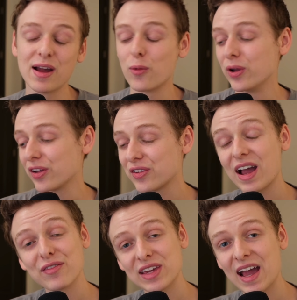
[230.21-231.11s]
We also
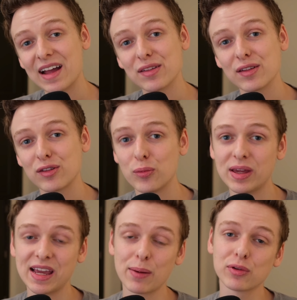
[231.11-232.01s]
have cats, so
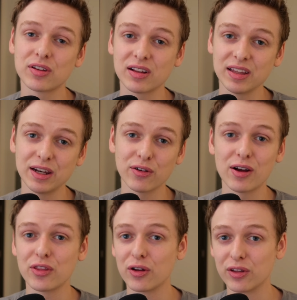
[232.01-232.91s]
being able to clean around
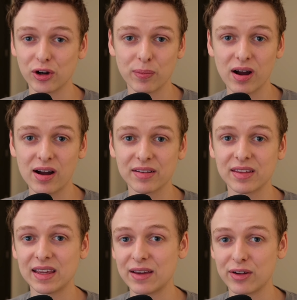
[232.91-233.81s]
their litter box
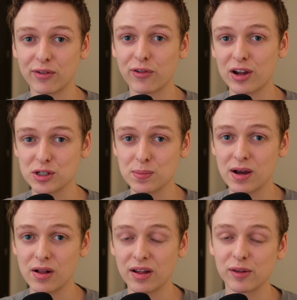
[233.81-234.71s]
and give it a fresh
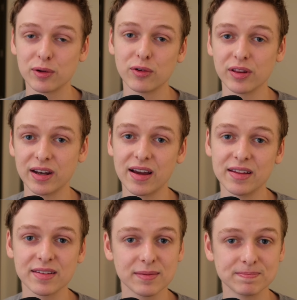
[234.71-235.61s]
smell has been really
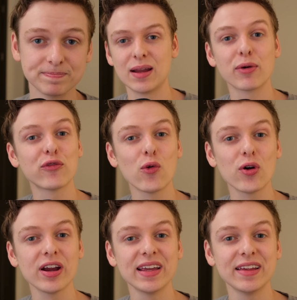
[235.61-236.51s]
nice. Number
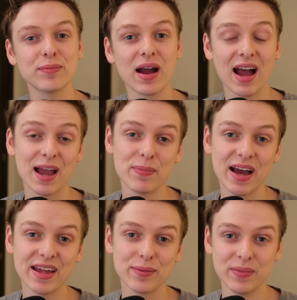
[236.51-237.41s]
4 is my
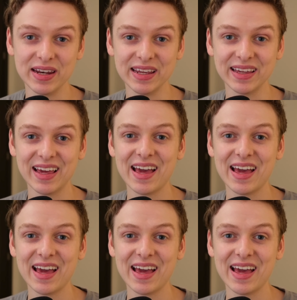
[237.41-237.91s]
iPad mini.